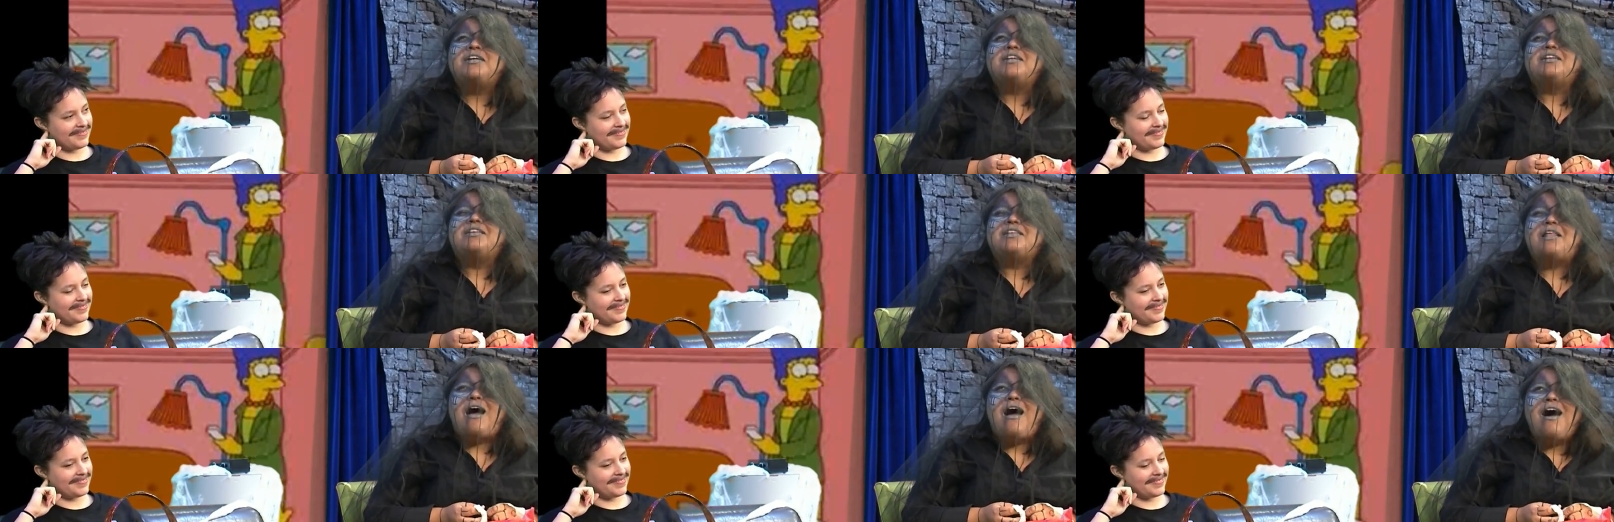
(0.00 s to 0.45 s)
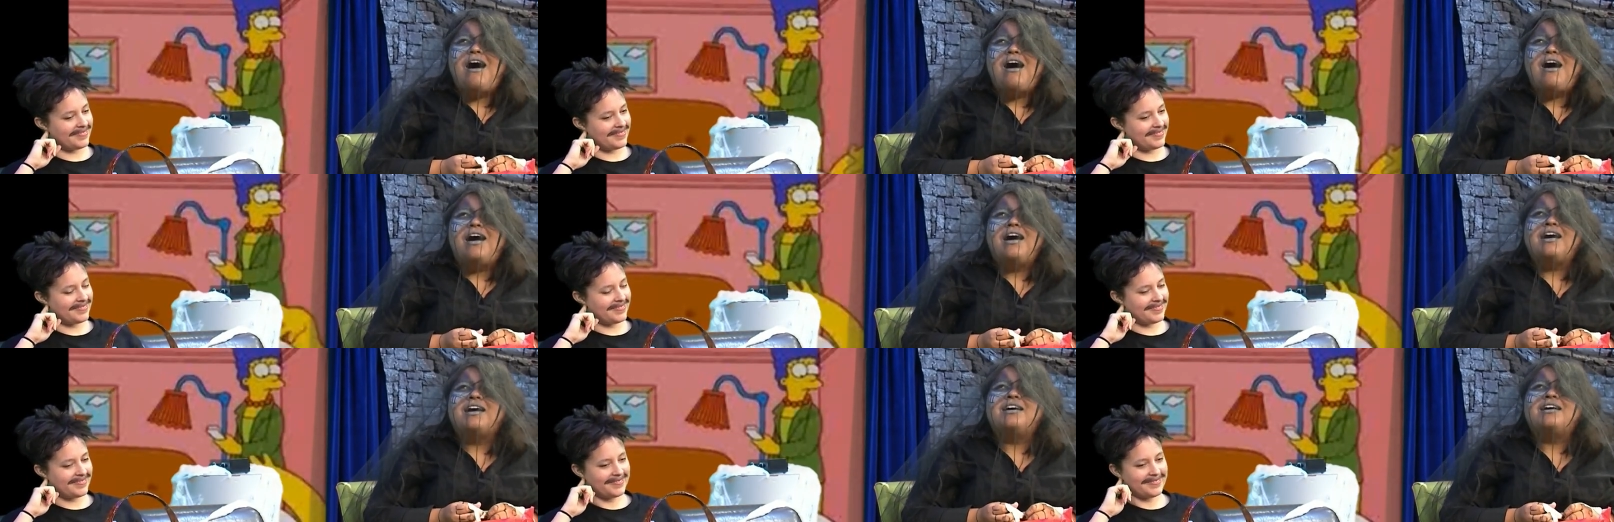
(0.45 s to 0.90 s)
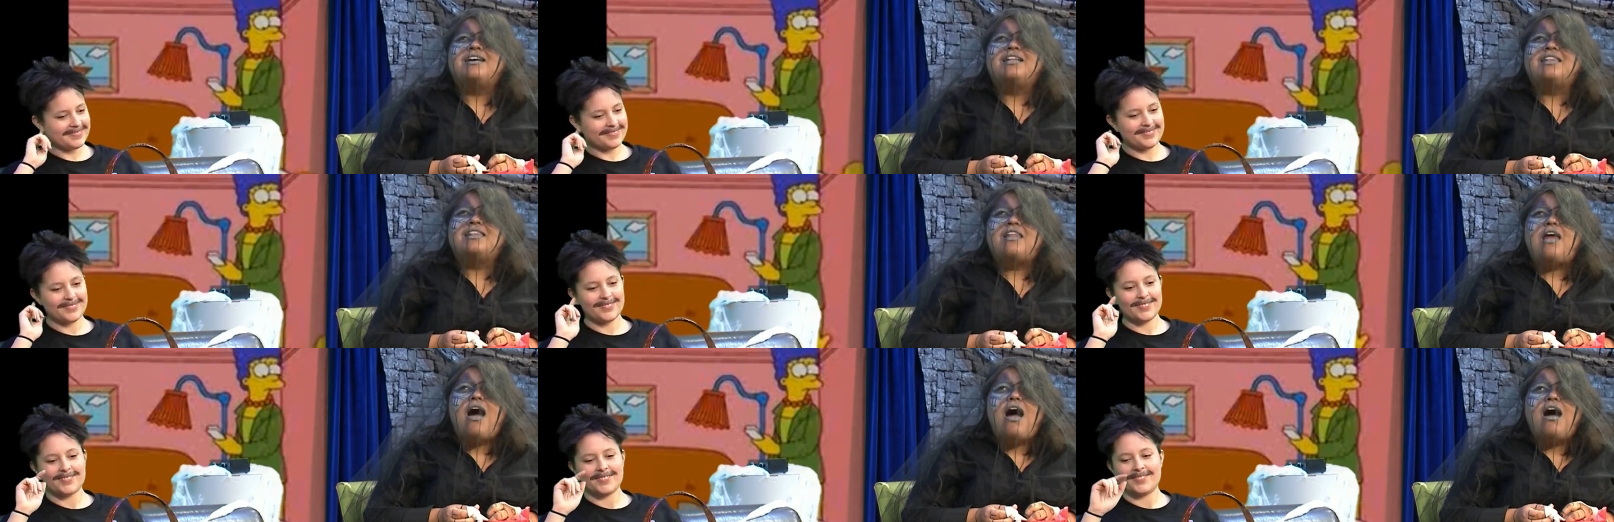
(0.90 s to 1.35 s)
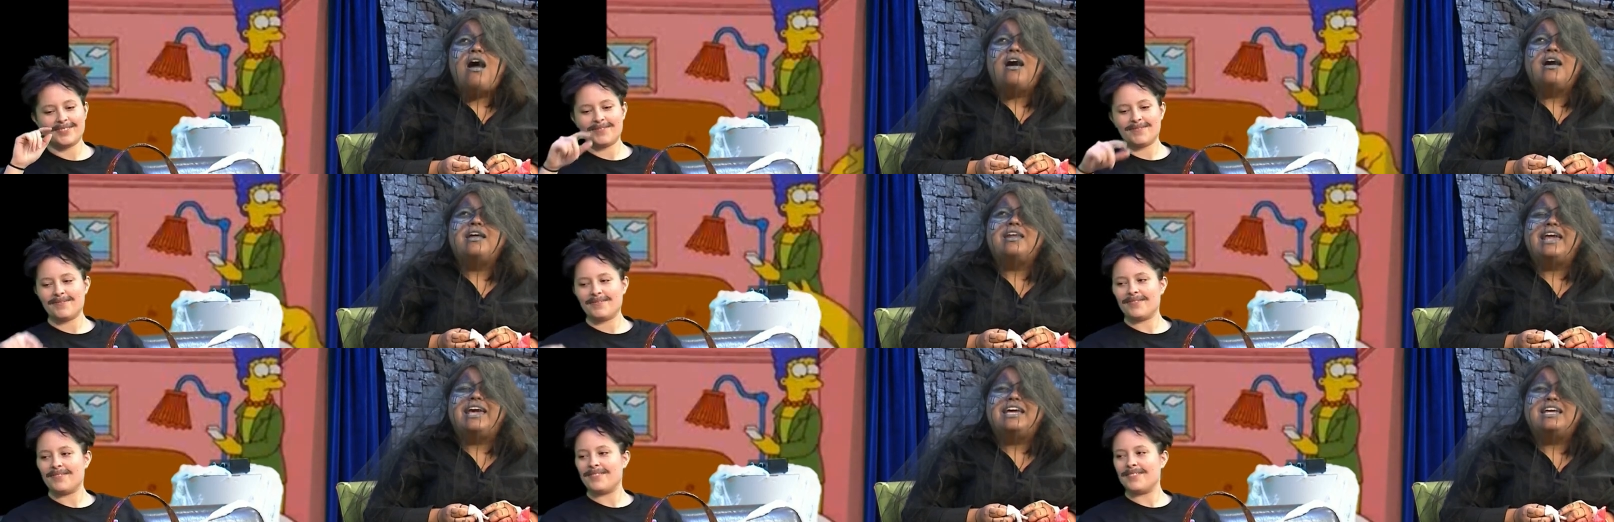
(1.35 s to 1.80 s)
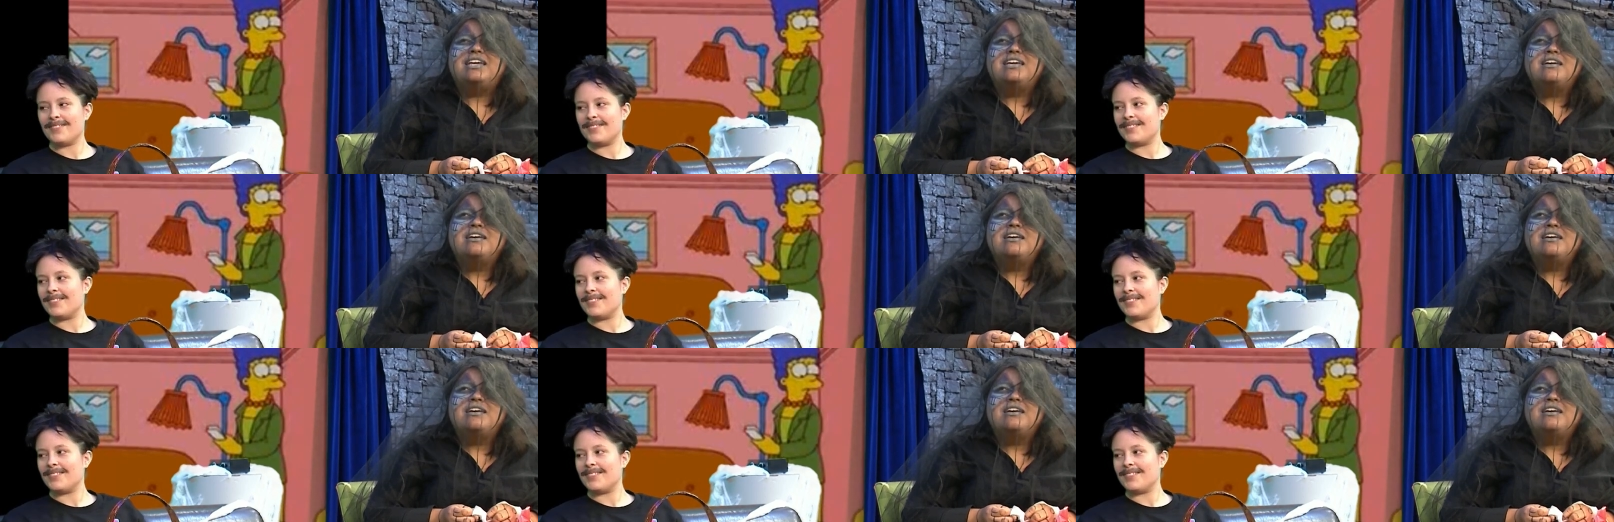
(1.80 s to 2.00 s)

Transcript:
Speaker 1: long, long. Like,